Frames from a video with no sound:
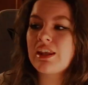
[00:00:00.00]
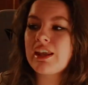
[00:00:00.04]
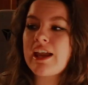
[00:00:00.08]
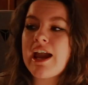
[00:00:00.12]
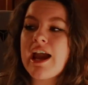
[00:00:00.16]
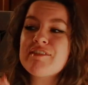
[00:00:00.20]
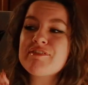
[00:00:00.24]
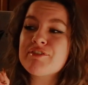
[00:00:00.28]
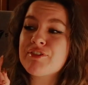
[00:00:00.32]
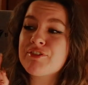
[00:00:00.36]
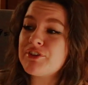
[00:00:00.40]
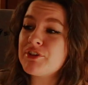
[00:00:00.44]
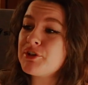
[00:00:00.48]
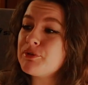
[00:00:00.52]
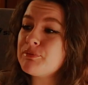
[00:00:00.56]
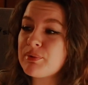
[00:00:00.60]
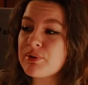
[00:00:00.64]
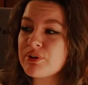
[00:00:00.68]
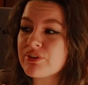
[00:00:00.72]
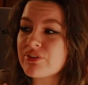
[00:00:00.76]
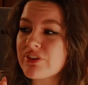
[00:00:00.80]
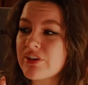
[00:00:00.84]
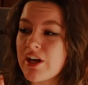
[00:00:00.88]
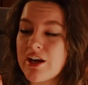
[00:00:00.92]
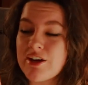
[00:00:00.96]
I have a few
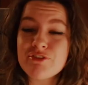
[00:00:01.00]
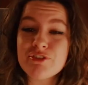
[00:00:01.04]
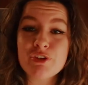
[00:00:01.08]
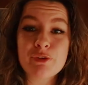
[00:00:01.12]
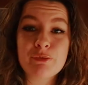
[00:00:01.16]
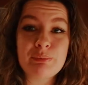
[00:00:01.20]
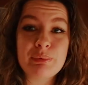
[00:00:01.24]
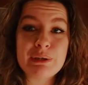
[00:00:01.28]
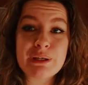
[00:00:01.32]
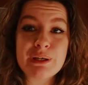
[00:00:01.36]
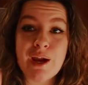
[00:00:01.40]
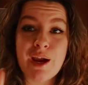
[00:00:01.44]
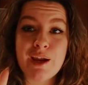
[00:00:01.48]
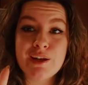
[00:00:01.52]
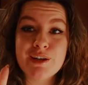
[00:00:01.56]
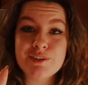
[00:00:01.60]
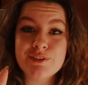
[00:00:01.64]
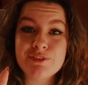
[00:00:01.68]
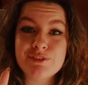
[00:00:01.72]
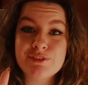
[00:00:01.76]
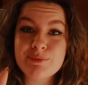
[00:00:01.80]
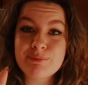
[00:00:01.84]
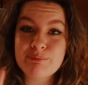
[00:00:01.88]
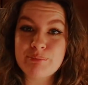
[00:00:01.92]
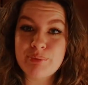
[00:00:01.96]
books that I've just been kind
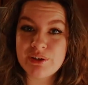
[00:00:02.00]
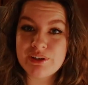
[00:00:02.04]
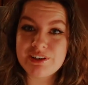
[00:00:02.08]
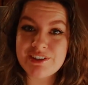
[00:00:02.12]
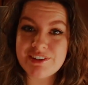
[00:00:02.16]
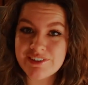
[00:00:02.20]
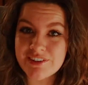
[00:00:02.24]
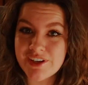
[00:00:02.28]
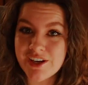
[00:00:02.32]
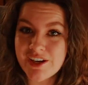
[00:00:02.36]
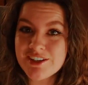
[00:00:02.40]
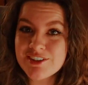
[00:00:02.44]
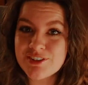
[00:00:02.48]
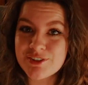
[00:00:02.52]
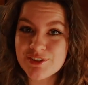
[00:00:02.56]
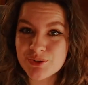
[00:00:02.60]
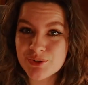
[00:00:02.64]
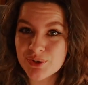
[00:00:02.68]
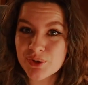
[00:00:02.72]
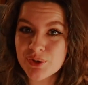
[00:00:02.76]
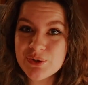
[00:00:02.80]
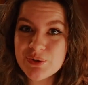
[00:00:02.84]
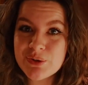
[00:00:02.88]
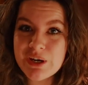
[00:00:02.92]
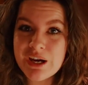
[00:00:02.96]
of putting aside to
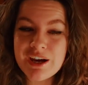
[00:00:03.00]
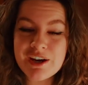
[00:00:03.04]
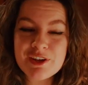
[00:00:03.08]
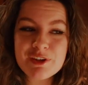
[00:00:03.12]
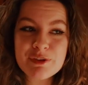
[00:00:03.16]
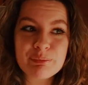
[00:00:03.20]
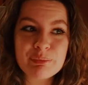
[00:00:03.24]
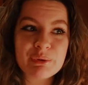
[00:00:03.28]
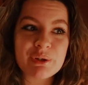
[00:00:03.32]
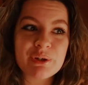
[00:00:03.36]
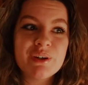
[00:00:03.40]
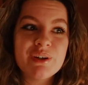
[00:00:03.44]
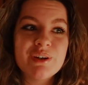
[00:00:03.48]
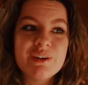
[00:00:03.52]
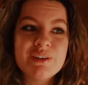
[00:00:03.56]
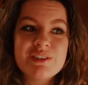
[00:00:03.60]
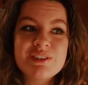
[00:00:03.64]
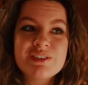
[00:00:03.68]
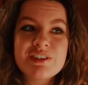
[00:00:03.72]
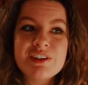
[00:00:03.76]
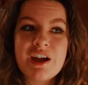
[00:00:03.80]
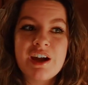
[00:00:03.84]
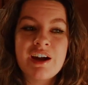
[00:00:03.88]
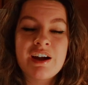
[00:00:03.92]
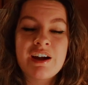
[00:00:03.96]
show you guys
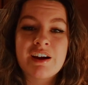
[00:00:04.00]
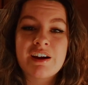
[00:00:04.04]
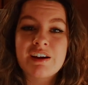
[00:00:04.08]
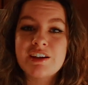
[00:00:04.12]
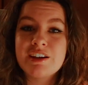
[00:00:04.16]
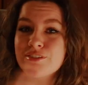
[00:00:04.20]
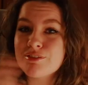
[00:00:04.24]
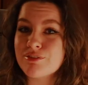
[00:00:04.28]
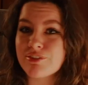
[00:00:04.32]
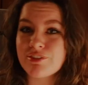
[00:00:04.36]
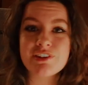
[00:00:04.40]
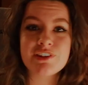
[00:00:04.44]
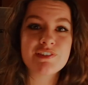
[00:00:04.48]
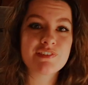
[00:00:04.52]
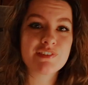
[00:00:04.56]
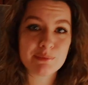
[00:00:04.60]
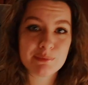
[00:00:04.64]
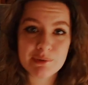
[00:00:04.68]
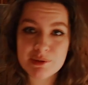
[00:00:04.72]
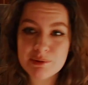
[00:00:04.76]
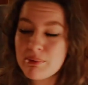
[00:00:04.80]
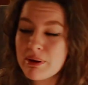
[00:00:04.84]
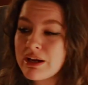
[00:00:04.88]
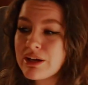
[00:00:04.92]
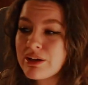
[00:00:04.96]
because I have received them
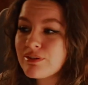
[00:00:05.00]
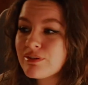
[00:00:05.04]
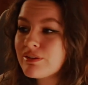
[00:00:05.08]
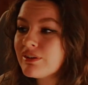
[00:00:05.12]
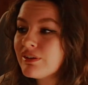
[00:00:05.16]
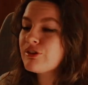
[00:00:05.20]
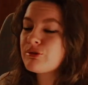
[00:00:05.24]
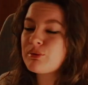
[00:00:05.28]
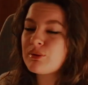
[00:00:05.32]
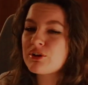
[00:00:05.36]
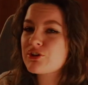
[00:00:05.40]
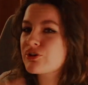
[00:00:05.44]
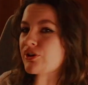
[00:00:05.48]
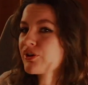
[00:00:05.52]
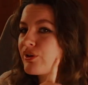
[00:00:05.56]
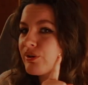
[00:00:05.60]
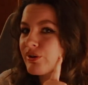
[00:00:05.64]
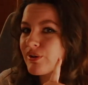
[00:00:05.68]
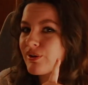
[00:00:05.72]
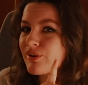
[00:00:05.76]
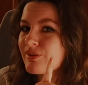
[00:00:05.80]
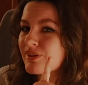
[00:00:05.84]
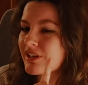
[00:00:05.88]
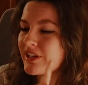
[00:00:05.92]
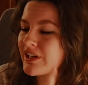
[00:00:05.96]
in the mail, so I'll show you
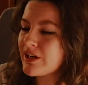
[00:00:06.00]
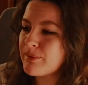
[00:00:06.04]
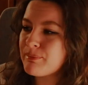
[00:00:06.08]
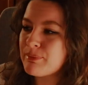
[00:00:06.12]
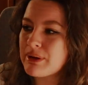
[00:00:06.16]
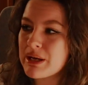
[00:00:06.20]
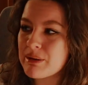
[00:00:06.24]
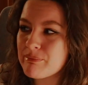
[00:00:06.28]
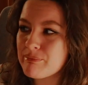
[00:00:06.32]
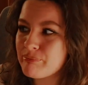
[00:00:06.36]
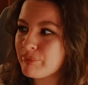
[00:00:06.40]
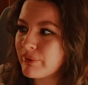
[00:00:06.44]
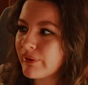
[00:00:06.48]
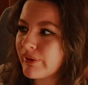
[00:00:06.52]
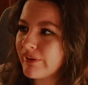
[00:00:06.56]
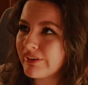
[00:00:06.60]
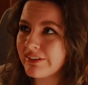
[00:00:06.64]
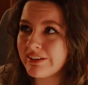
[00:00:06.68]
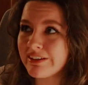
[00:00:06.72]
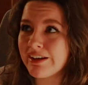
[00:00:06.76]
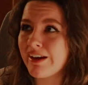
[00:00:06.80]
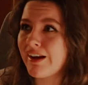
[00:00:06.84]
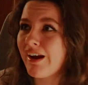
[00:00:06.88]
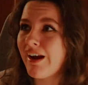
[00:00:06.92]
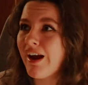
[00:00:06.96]
those in a bit, but
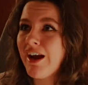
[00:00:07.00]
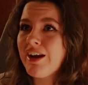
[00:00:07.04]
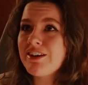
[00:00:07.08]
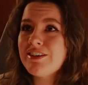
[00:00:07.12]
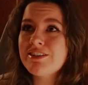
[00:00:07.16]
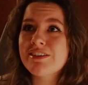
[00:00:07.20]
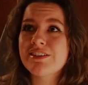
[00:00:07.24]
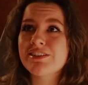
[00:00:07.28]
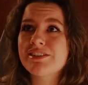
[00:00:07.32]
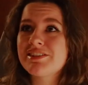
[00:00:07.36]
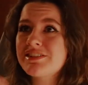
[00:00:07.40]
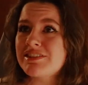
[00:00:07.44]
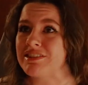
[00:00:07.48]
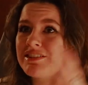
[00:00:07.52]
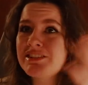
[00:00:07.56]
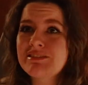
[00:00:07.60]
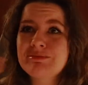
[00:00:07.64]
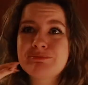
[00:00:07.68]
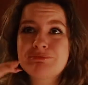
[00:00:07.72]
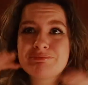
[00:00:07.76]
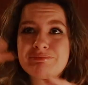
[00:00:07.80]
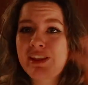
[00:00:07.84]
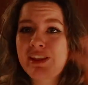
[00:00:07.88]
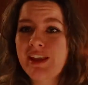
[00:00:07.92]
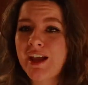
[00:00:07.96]
yeah, I just
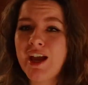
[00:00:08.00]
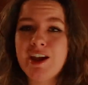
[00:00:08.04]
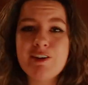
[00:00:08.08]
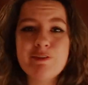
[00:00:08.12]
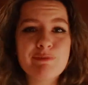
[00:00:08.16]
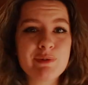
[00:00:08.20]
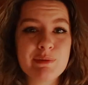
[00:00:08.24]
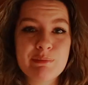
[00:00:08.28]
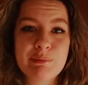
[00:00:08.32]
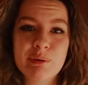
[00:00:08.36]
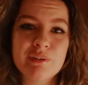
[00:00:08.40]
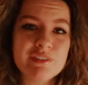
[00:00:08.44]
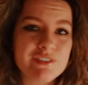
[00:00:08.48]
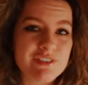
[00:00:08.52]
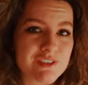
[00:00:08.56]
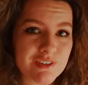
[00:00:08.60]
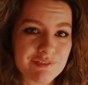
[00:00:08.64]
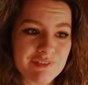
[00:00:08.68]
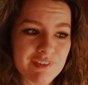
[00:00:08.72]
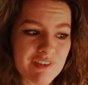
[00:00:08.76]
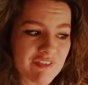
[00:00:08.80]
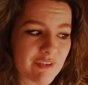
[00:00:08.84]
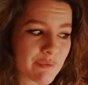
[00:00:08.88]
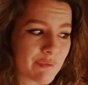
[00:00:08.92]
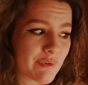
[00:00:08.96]
I've been putting stuff
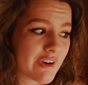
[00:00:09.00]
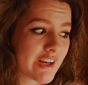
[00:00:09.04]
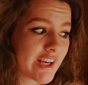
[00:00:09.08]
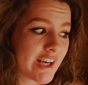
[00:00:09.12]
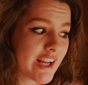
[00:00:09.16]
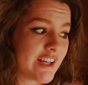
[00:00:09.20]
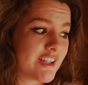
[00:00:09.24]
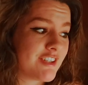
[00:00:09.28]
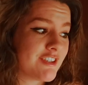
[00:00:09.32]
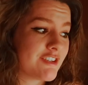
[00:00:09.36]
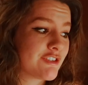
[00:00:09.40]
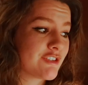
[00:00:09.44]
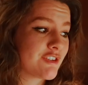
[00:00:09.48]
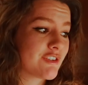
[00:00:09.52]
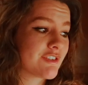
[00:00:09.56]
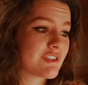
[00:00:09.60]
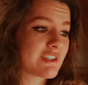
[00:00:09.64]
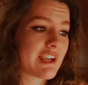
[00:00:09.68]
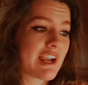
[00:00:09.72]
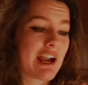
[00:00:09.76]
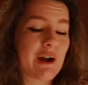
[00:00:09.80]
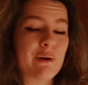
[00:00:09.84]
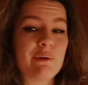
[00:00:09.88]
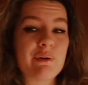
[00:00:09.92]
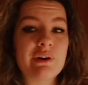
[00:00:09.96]
everywhere and I need to sort it
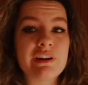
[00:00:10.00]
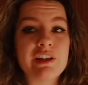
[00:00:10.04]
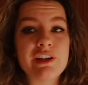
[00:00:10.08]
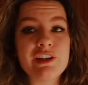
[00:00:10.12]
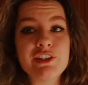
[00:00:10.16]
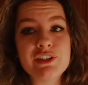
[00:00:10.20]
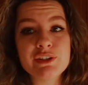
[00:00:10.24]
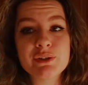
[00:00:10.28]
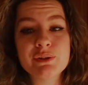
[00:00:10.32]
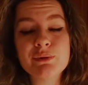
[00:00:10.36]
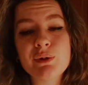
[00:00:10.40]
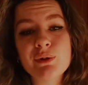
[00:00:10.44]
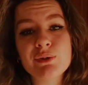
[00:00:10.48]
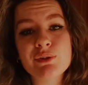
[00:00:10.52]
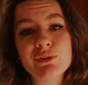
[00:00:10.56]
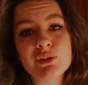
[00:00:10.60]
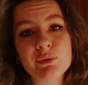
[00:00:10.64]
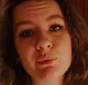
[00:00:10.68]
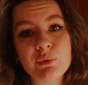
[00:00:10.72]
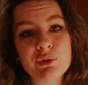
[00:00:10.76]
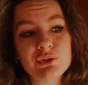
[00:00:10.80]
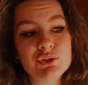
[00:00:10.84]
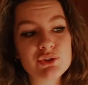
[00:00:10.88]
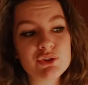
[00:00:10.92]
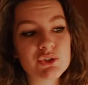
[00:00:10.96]
out and I do also
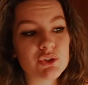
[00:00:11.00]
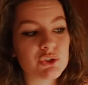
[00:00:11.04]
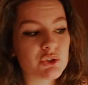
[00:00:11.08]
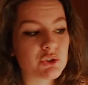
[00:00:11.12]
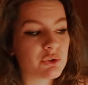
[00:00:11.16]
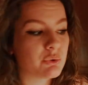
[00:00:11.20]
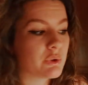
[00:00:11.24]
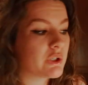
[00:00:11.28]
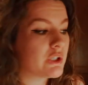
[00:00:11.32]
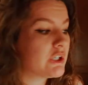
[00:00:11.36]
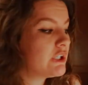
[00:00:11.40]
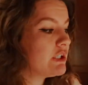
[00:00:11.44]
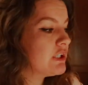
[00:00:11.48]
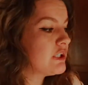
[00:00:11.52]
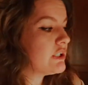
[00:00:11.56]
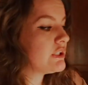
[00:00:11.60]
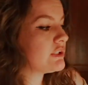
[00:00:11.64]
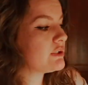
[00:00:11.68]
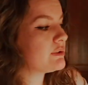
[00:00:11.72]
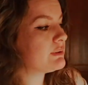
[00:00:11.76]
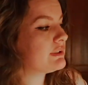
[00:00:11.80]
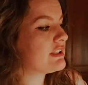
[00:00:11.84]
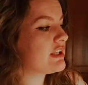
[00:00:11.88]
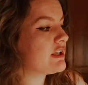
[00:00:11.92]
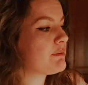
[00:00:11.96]
want to
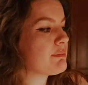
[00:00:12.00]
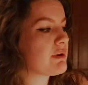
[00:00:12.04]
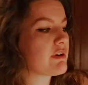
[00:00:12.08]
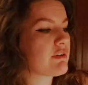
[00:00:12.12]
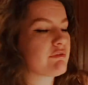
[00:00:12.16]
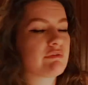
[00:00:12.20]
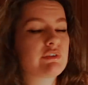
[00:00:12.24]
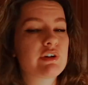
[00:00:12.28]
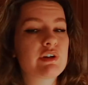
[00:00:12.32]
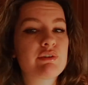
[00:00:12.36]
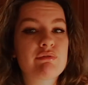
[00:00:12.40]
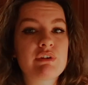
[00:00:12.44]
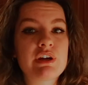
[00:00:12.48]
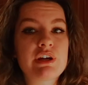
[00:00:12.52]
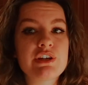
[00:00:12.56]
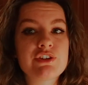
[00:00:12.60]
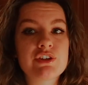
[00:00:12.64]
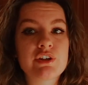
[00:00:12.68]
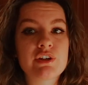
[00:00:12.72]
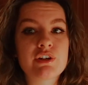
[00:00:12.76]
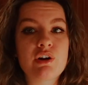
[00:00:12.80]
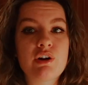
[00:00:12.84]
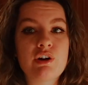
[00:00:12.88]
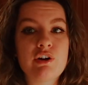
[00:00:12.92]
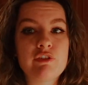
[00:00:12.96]
do a little bit of
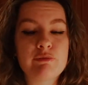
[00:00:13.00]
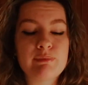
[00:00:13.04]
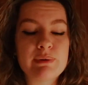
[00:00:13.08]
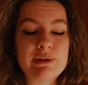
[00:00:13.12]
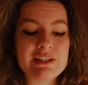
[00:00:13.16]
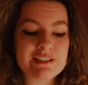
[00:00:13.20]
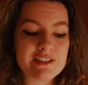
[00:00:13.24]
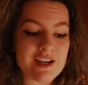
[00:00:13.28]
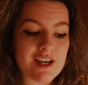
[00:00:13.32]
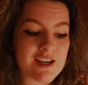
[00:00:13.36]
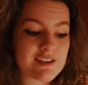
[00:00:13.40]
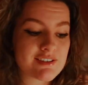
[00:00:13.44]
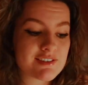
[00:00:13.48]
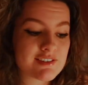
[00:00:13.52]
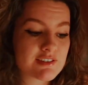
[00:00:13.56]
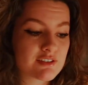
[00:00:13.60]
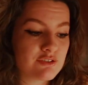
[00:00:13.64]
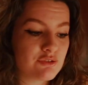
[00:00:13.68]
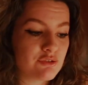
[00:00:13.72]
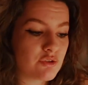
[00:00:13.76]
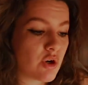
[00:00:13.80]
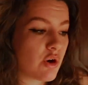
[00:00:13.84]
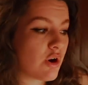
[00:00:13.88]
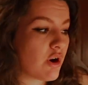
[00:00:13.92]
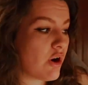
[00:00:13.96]
rearranging of my desk,
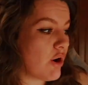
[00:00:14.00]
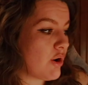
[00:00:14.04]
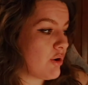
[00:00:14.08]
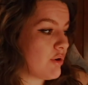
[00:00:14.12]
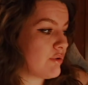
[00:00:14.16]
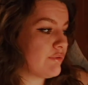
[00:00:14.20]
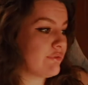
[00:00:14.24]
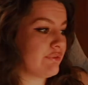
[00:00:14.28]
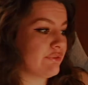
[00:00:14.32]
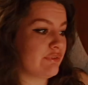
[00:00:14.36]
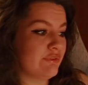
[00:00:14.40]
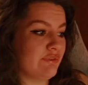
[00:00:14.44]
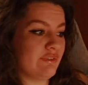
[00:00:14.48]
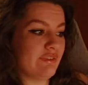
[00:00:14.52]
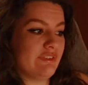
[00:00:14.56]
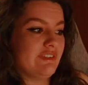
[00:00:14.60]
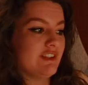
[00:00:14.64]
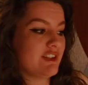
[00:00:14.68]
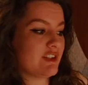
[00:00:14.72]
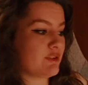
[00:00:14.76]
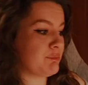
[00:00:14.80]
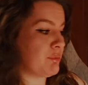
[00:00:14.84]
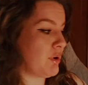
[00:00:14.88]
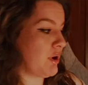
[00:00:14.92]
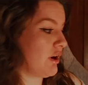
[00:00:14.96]
not of
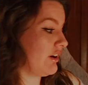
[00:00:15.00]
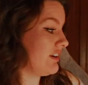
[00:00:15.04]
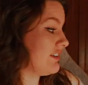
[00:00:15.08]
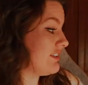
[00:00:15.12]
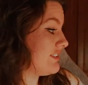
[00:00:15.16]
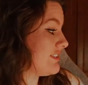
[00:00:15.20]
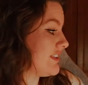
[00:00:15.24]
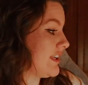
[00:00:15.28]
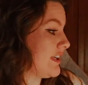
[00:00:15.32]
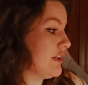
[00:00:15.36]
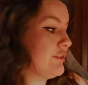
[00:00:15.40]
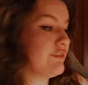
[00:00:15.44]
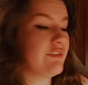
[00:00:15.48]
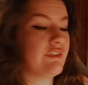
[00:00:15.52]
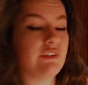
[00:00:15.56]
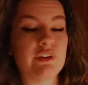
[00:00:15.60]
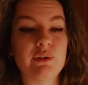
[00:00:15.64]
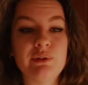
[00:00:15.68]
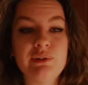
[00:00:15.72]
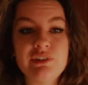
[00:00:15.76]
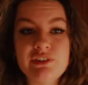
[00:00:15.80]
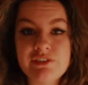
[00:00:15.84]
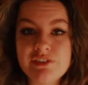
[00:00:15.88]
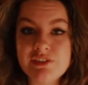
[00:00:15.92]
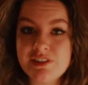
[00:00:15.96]
this part itself, although
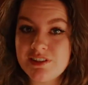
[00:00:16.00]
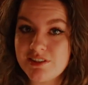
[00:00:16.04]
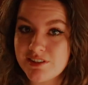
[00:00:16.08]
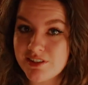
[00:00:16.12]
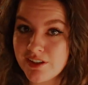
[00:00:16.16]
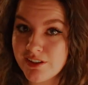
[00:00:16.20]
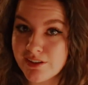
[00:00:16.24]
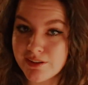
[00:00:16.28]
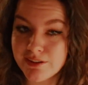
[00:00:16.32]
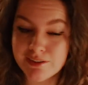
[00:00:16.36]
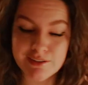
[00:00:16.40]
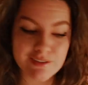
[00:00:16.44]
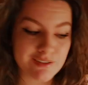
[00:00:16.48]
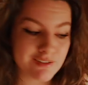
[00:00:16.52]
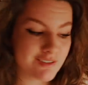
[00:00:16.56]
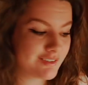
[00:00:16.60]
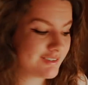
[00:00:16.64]
it does need tidying,